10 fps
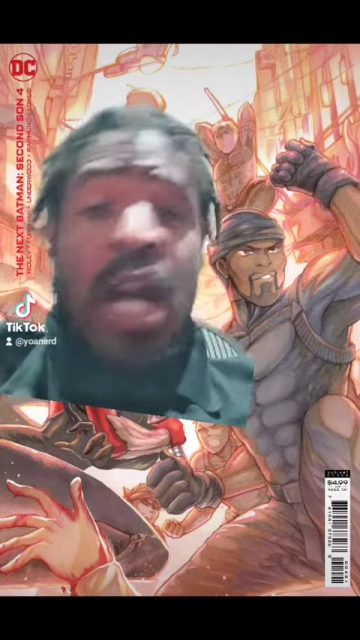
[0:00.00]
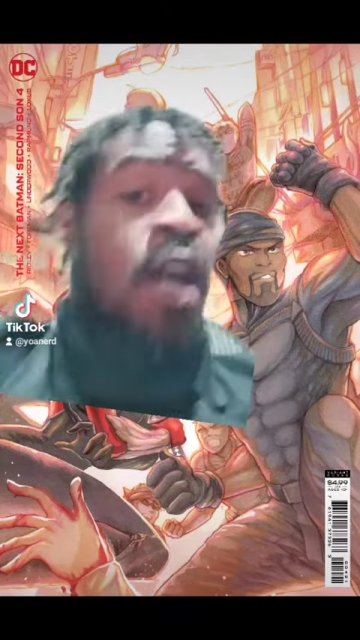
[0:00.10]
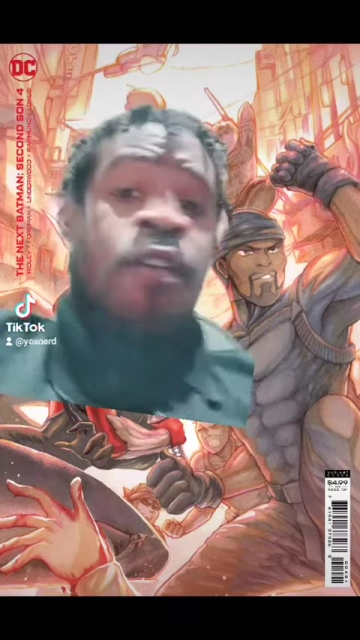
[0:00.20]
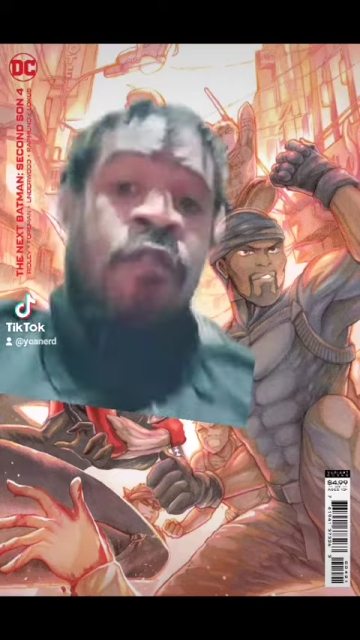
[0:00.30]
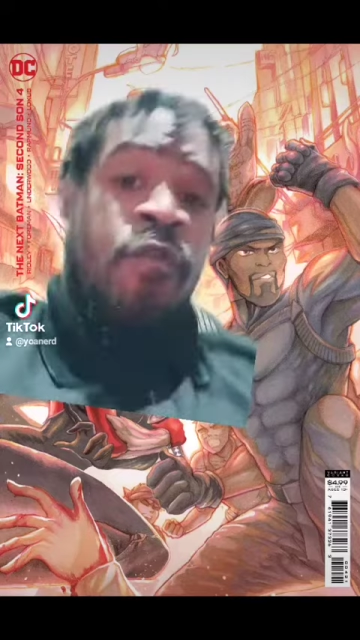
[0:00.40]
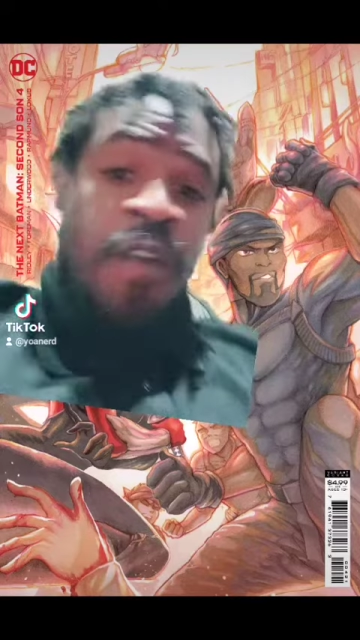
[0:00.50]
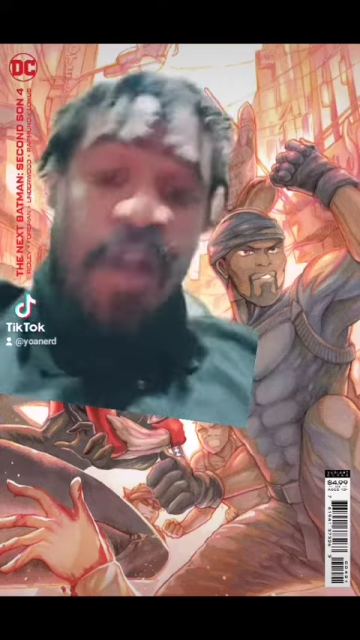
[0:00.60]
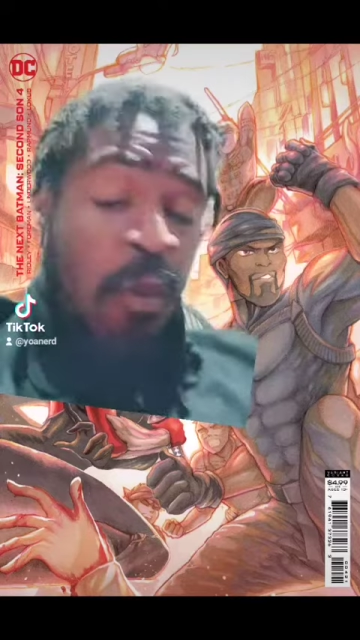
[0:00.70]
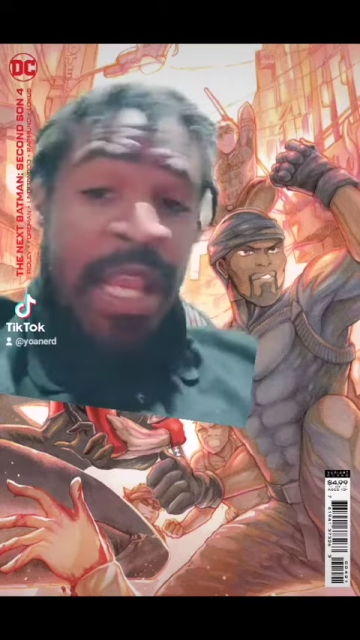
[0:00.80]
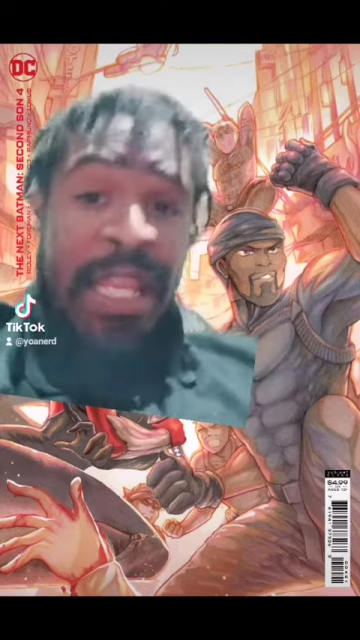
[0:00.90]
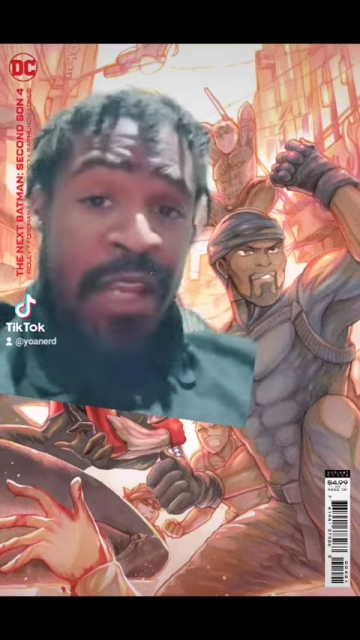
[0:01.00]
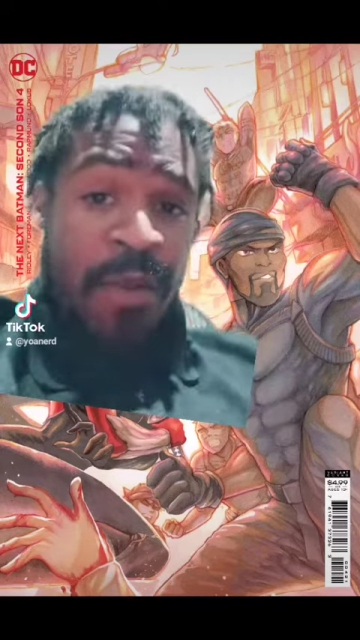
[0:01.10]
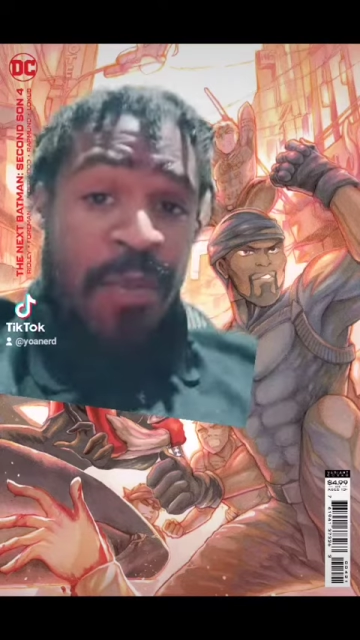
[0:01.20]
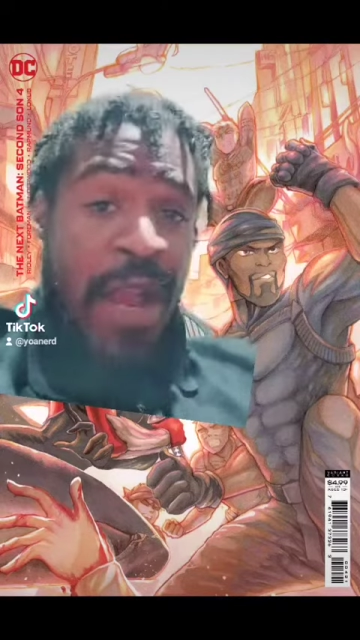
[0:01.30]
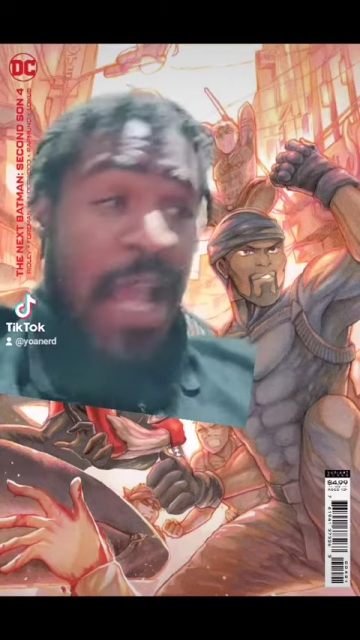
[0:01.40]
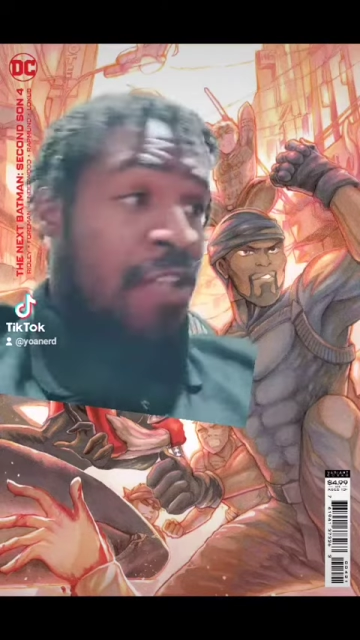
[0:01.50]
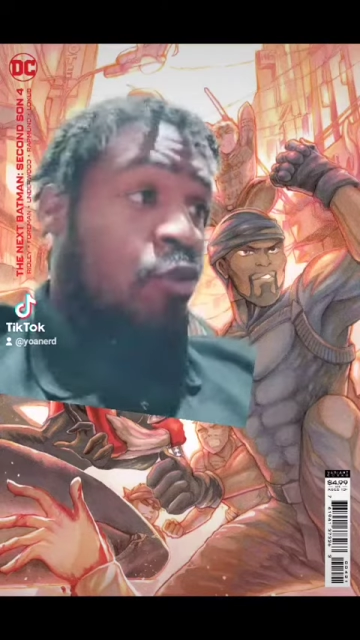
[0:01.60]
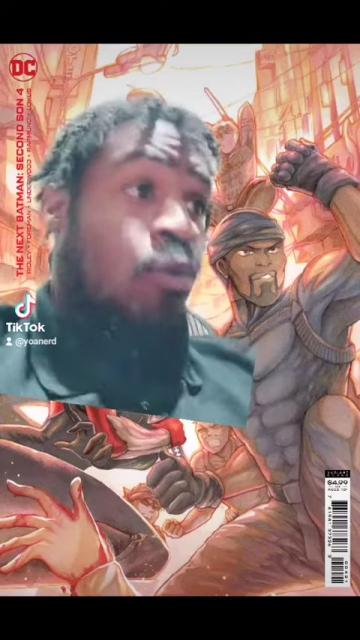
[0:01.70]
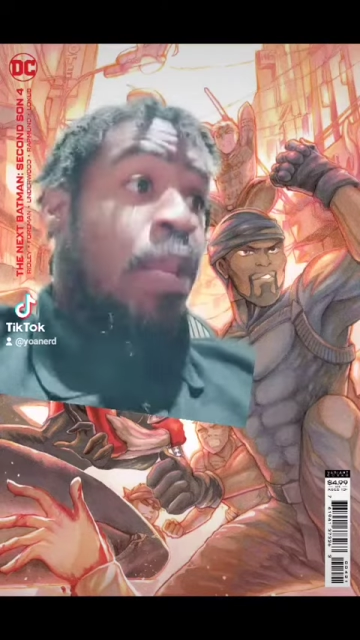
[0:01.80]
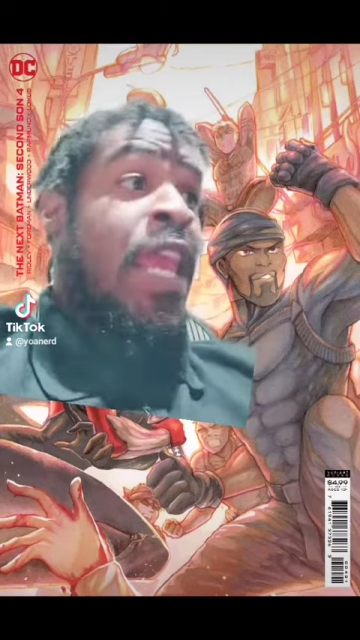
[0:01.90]
of Wayne Enterprise,
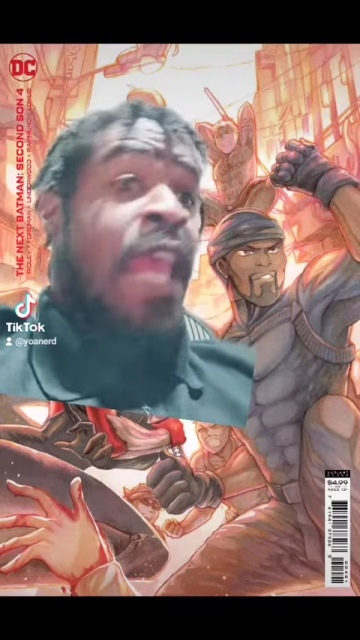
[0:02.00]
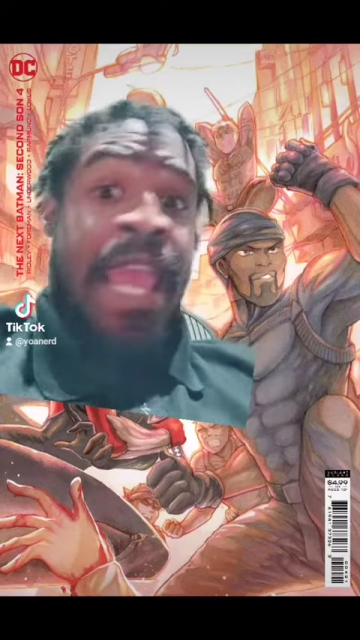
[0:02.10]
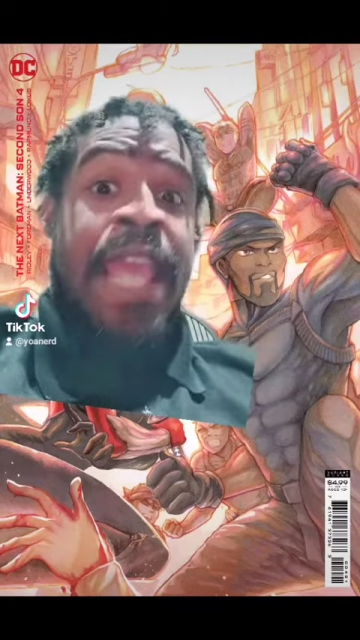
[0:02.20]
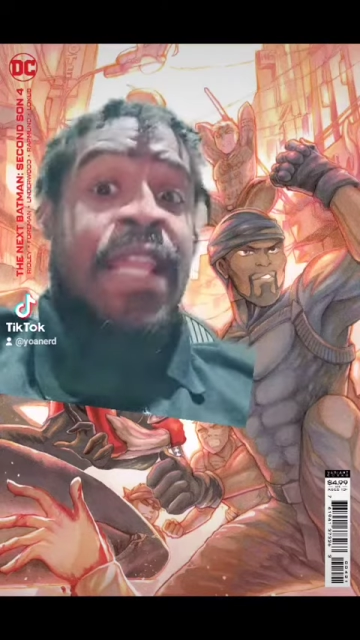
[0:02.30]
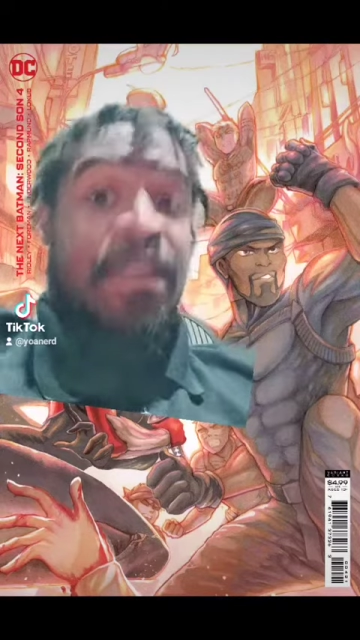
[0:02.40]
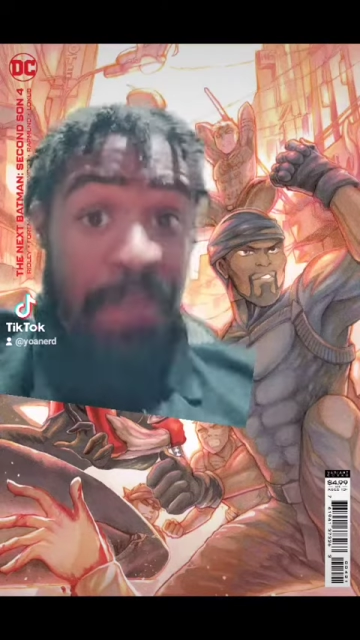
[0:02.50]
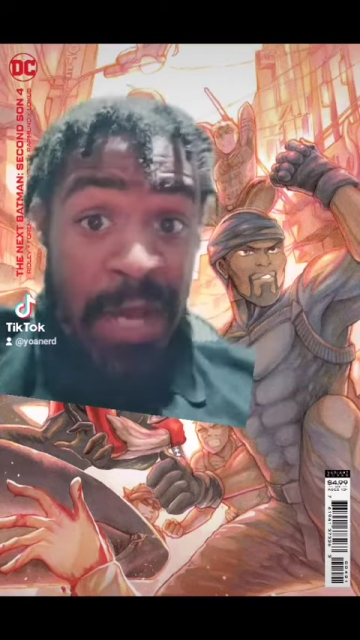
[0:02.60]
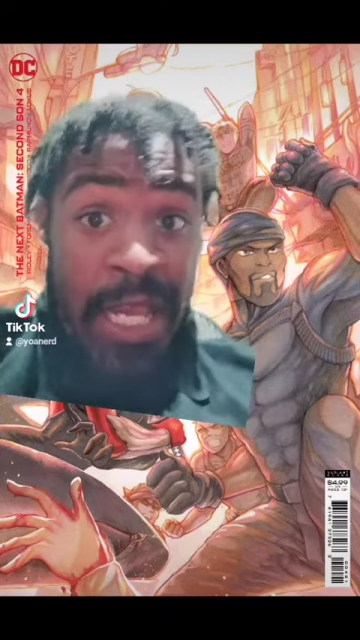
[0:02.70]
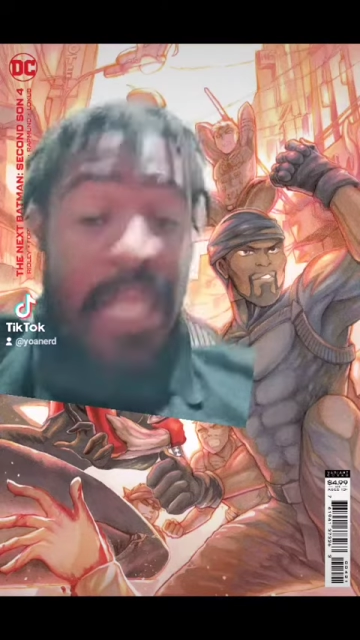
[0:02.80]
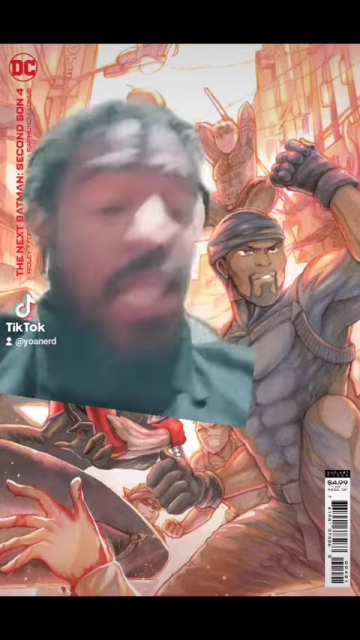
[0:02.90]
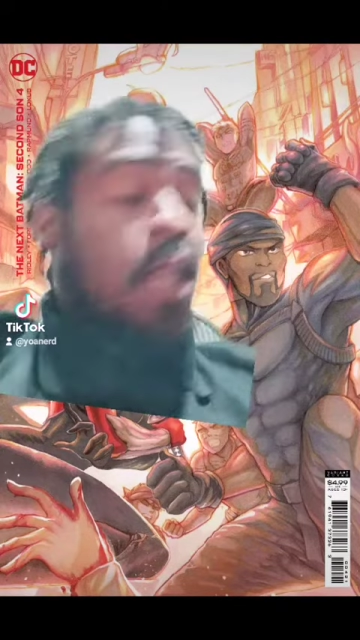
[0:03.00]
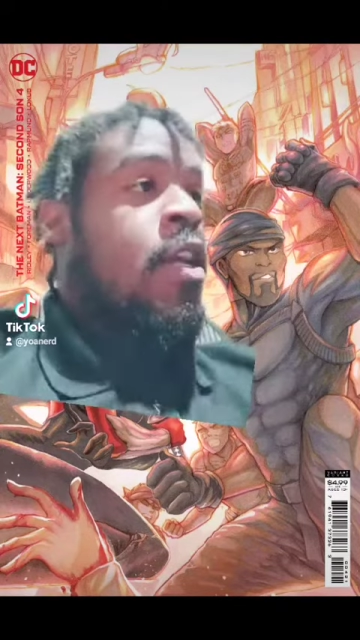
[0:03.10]
so they had money.